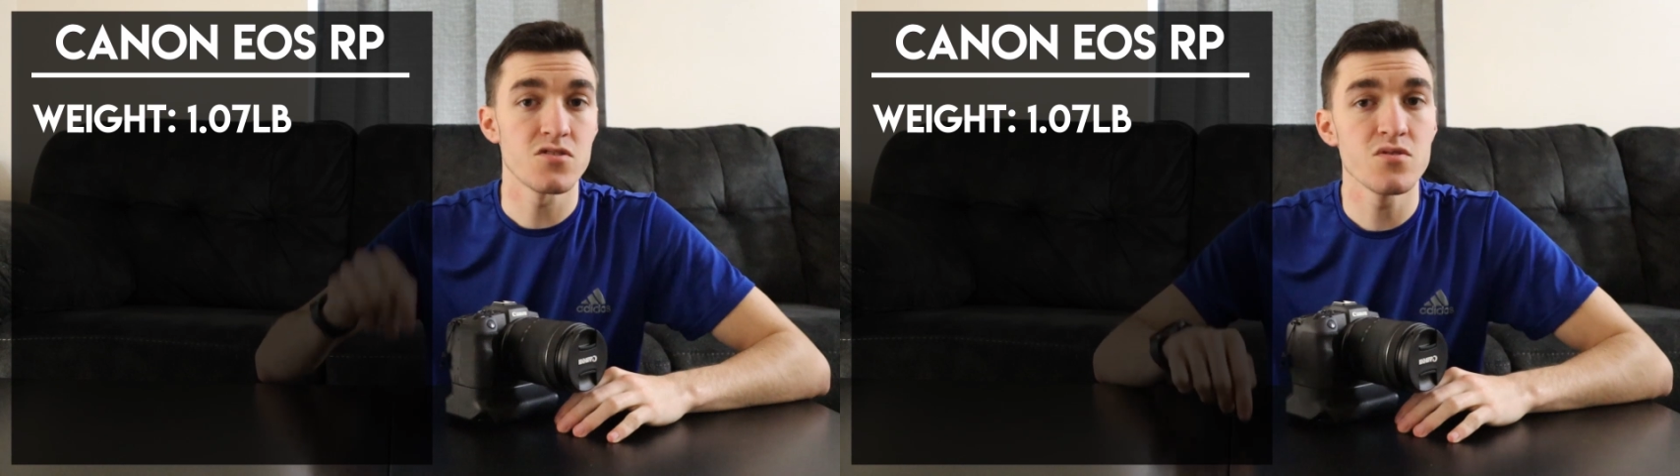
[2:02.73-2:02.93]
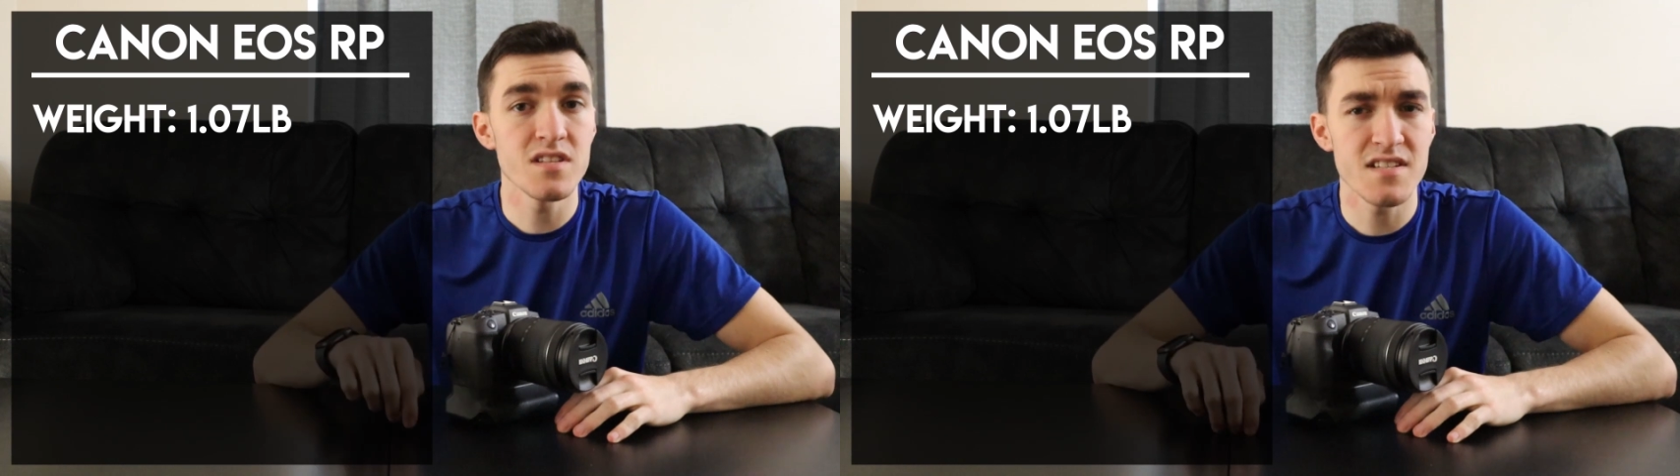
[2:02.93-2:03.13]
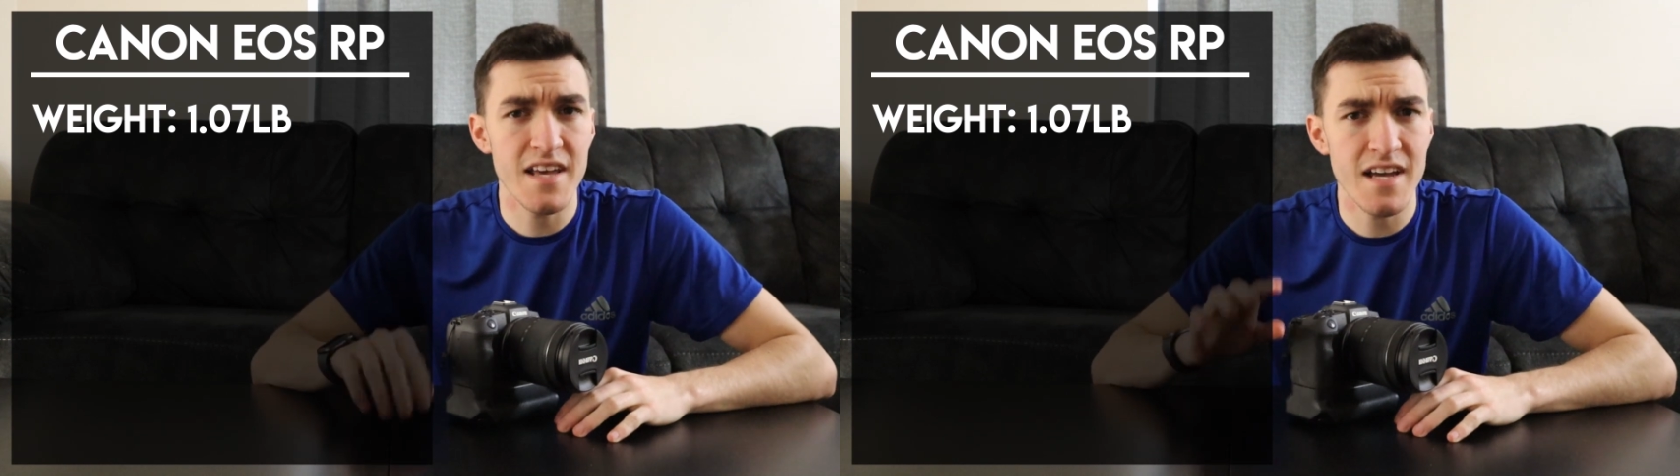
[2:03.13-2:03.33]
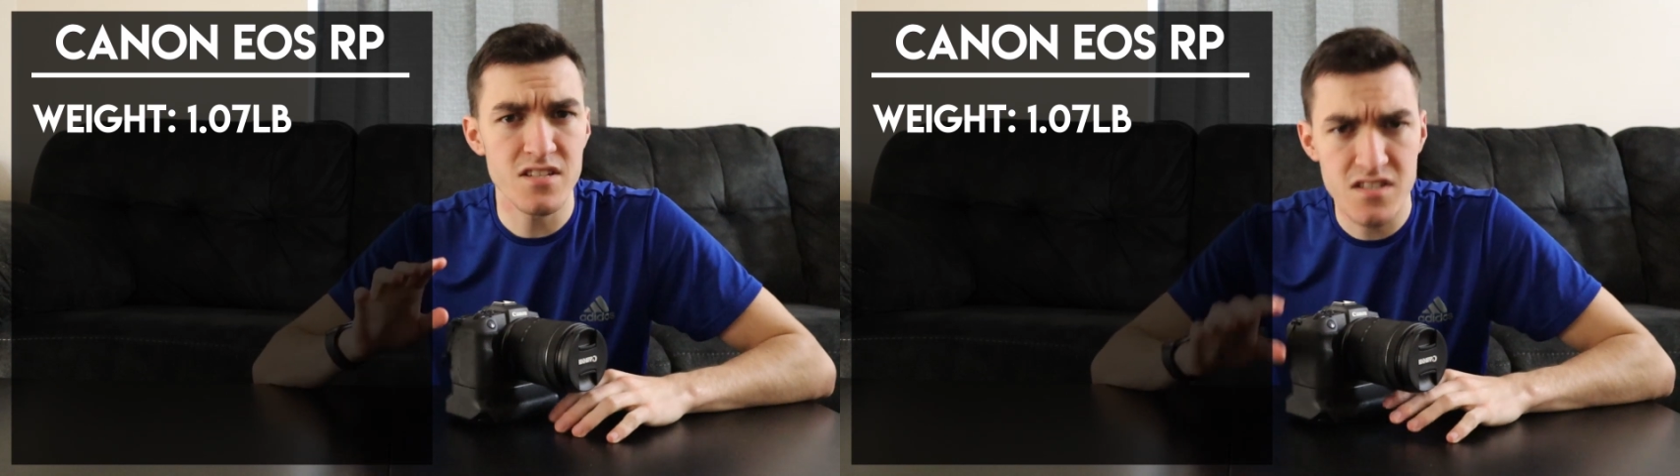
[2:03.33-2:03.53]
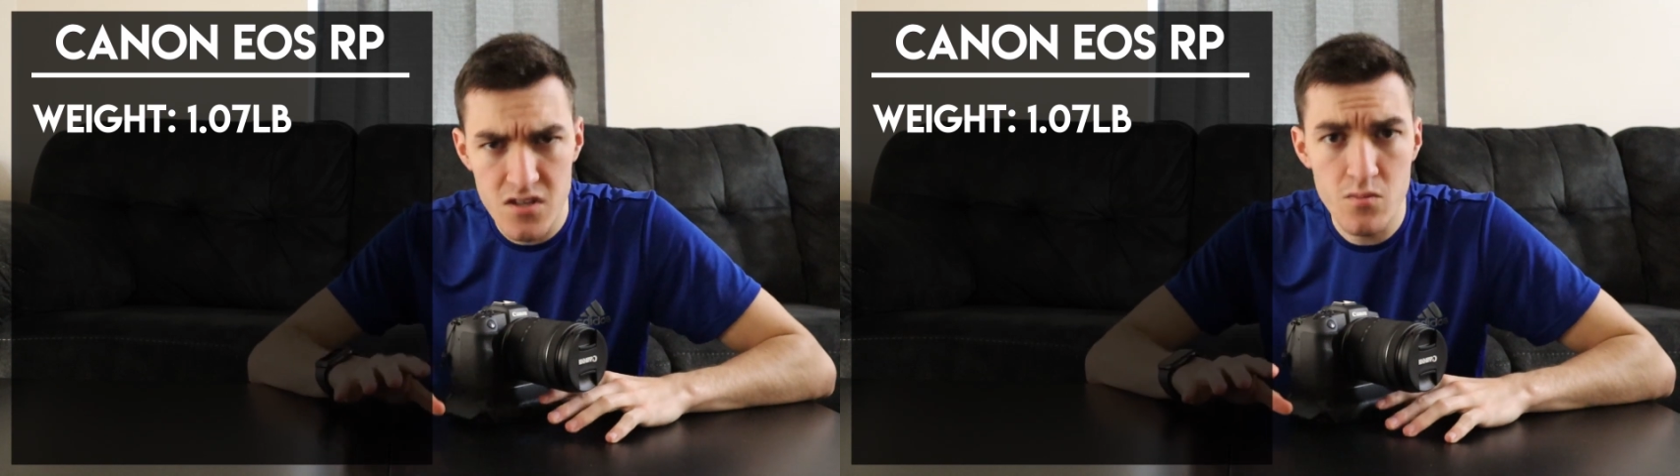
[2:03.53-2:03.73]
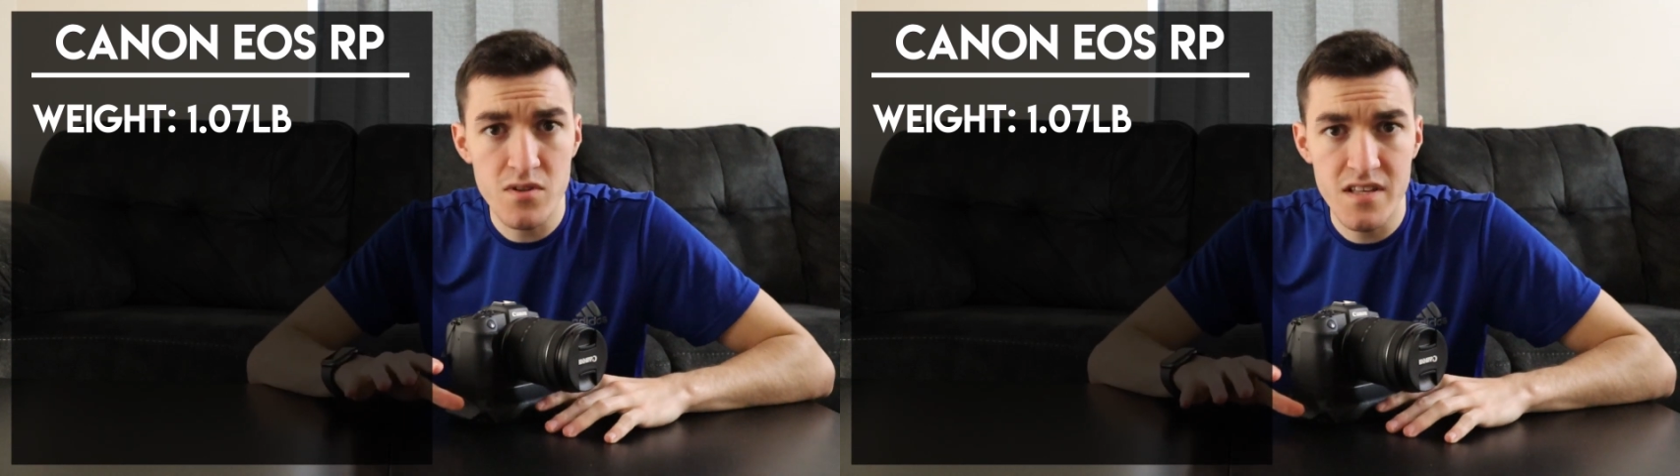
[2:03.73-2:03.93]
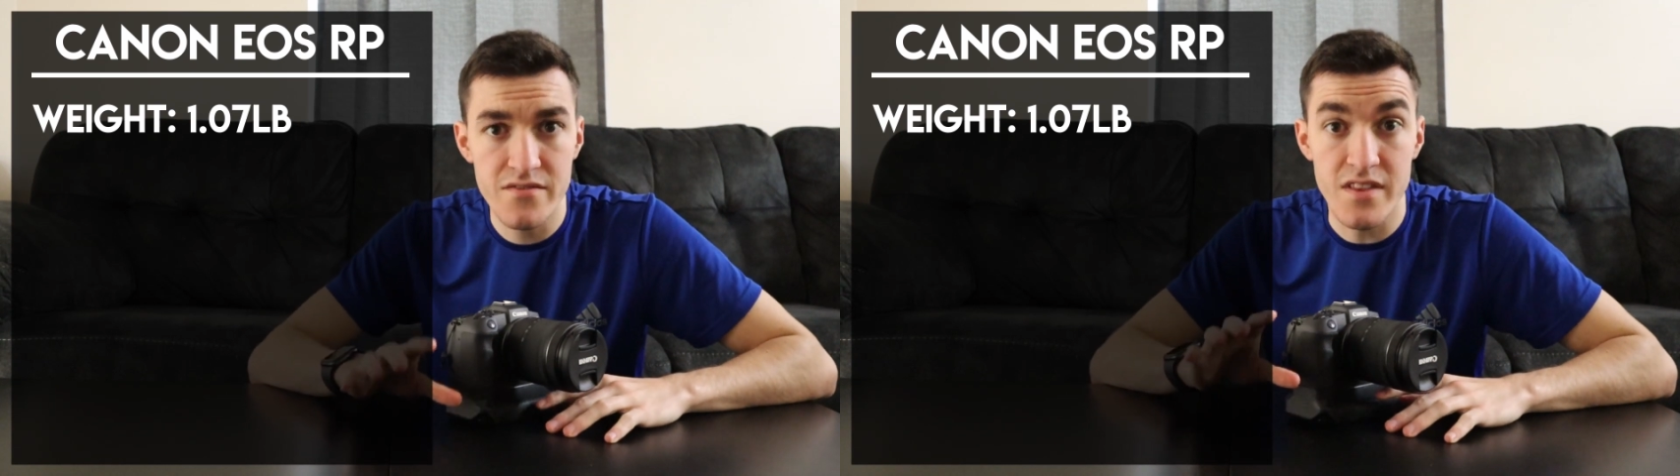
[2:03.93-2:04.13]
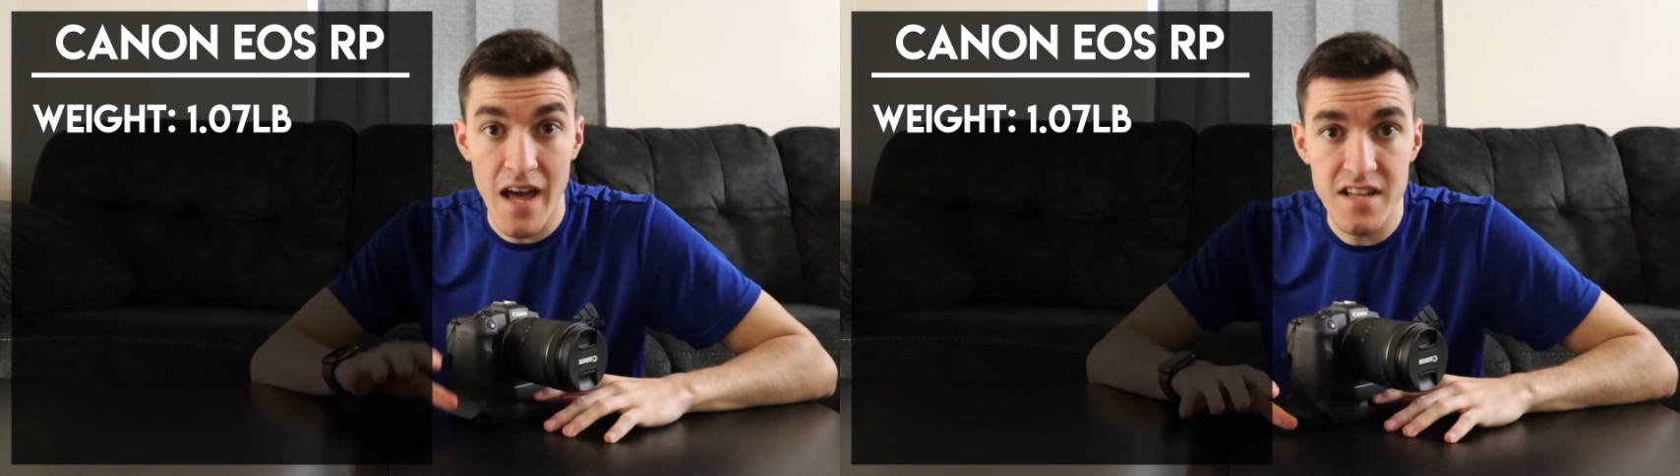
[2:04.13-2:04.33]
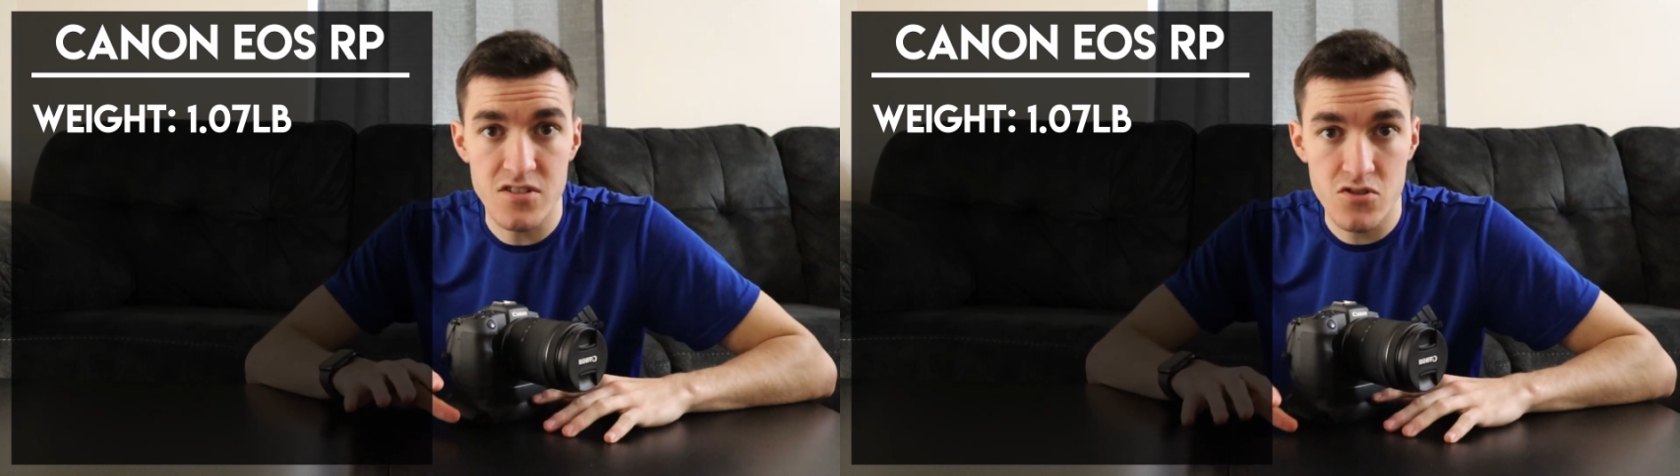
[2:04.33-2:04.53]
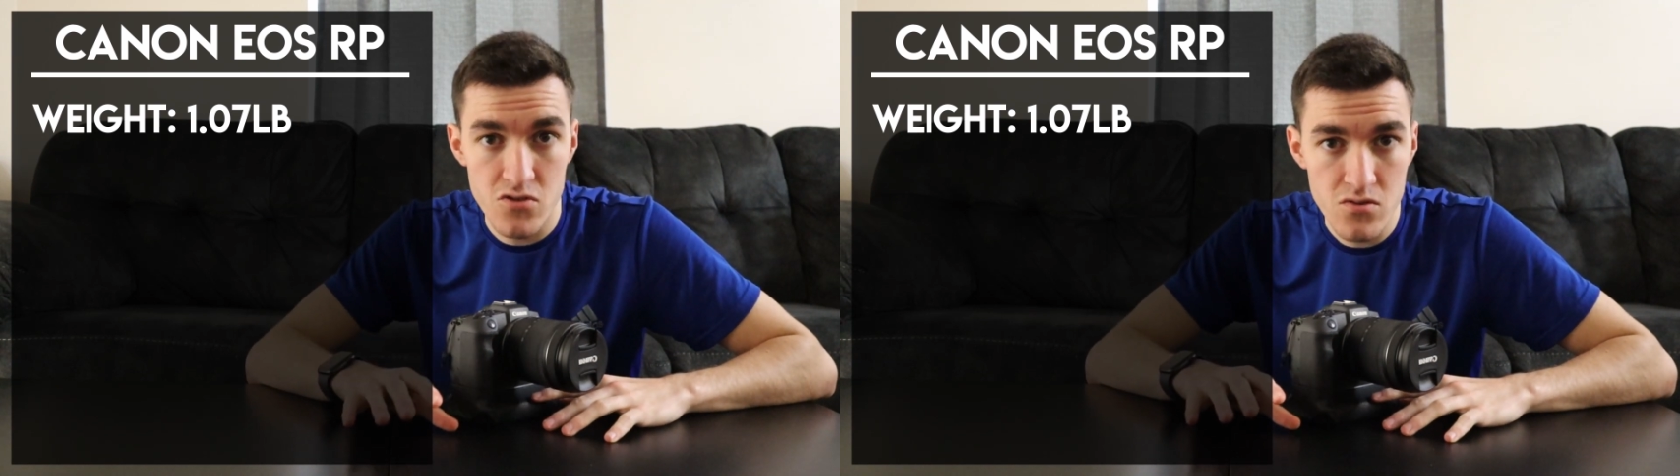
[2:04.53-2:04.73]
to this day, I still believe that
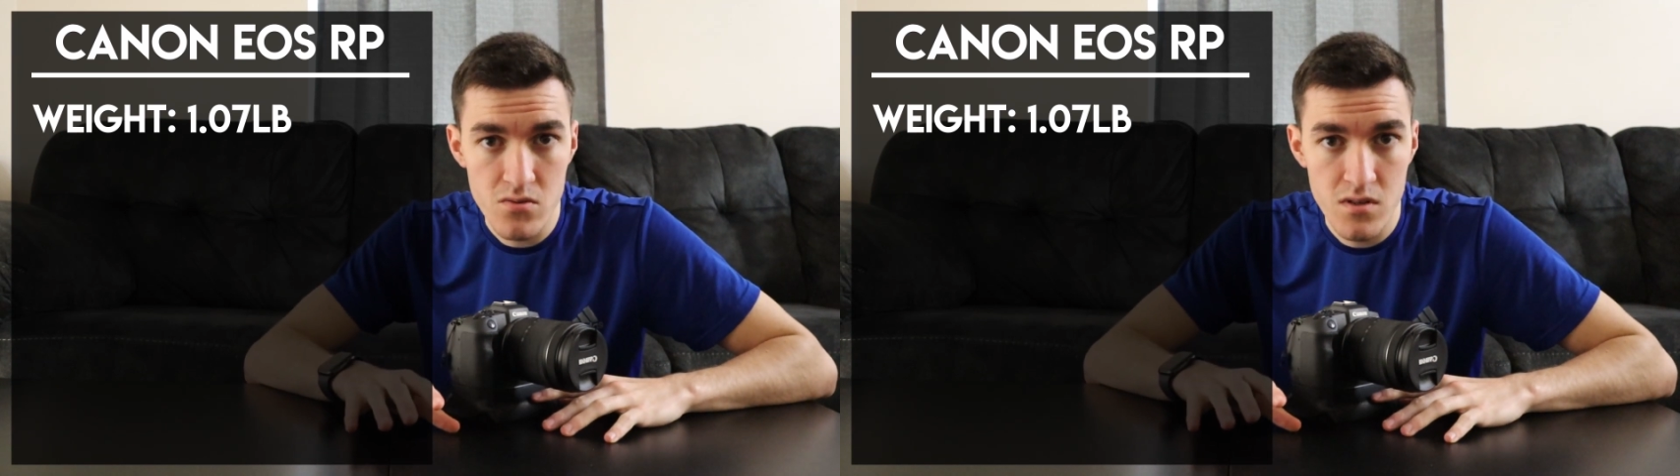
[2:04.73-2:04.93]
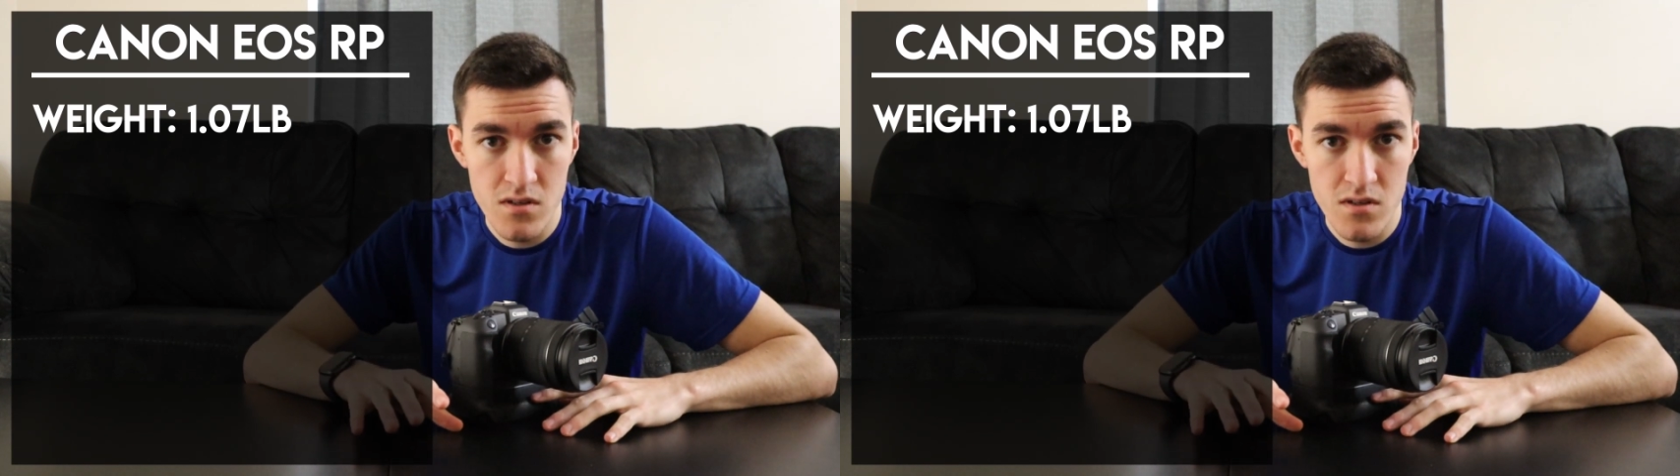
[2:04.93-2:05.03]
is true,